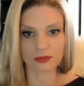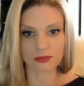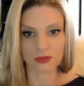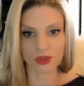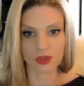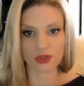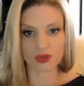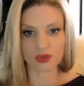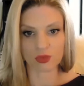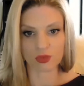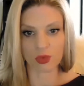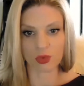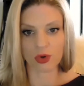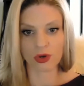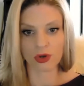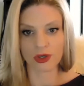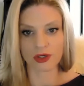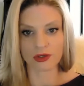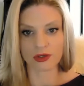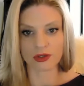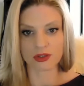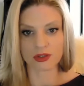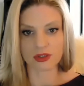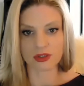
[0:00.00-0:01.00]
those
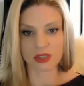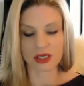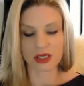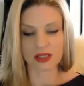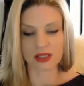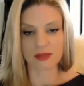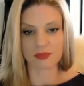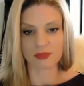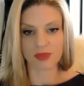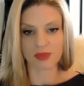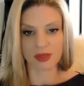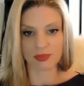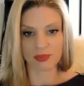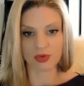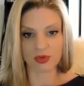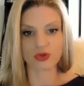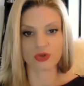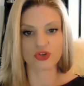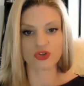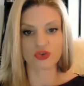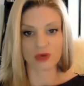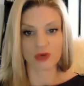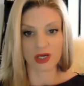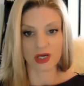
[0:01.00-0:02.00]
warriors, like the people who
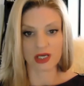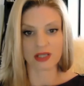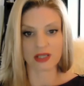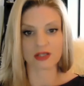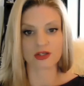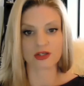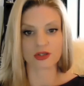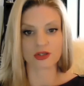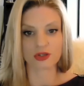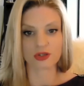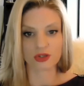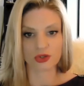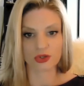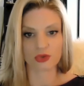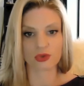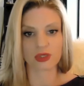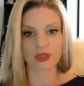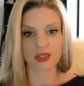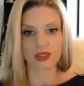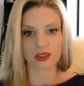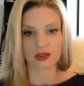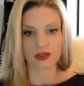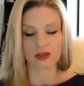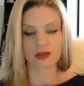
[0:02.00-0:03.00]
trained to
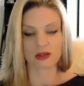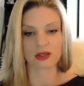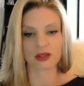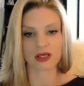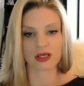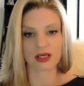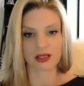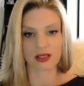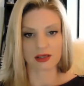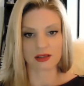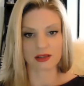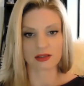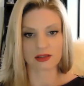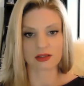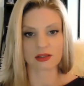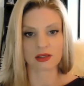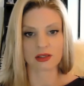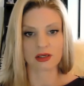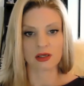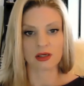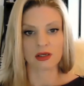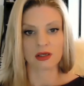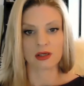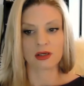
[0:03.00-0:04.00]
kill and,
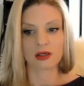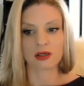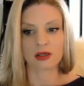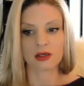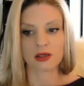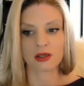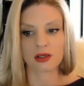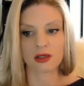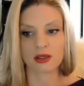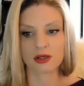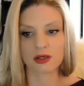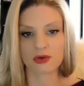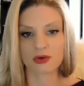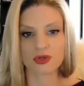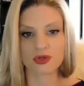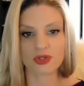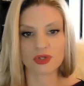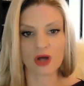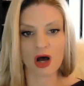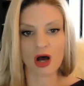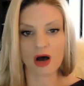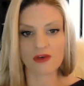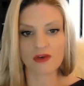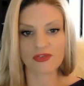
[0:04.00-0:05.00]
you know, there's
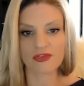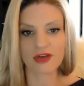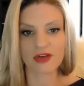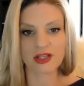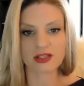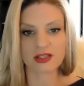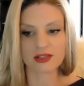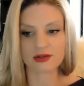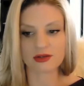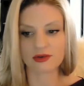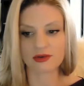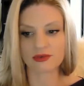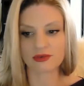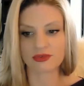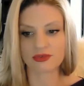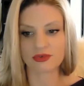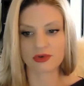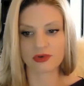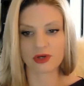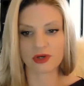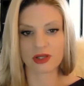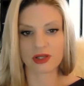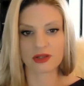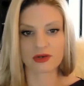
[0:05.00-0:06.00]
offensive
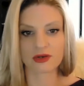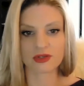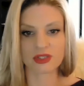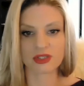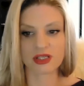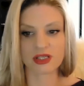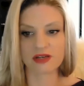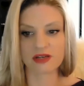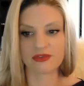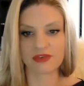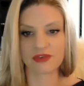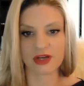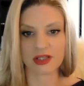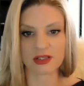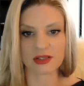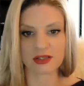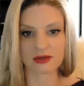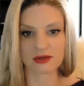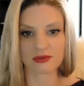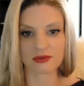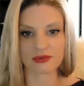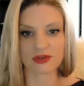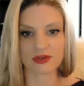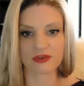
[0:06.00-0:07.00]
and there's
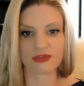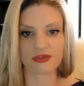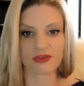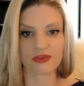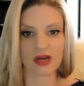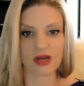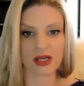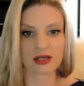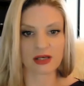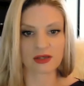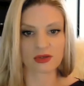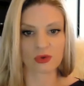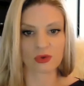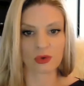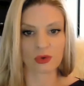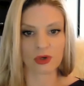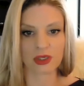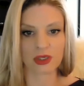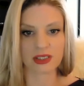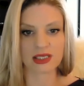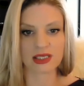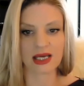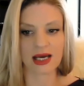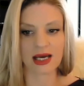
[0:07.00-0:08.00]
defensive, defend or
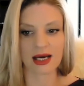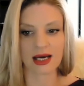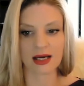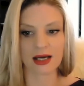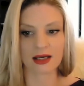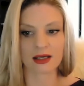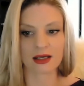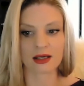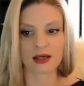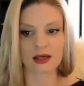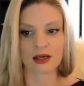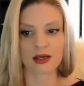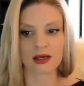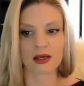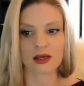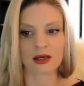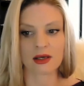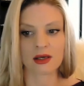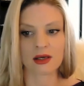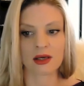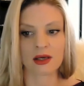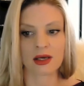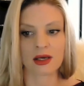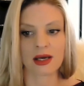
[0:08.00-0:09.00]
attack.
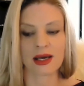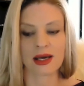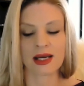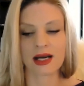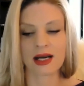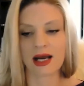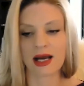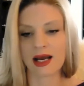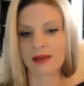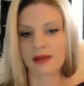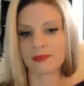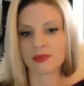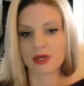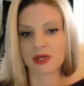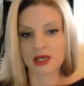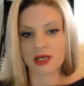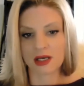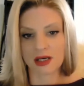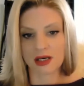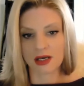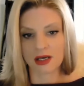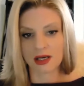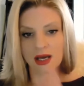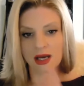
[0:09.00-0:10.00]
And I'm
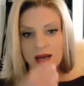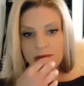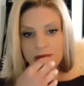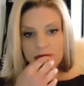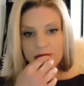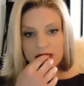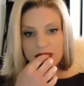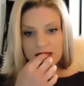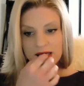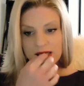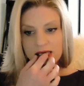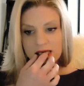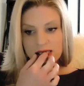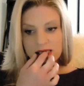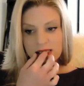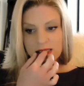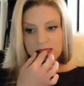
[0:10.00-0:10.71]
not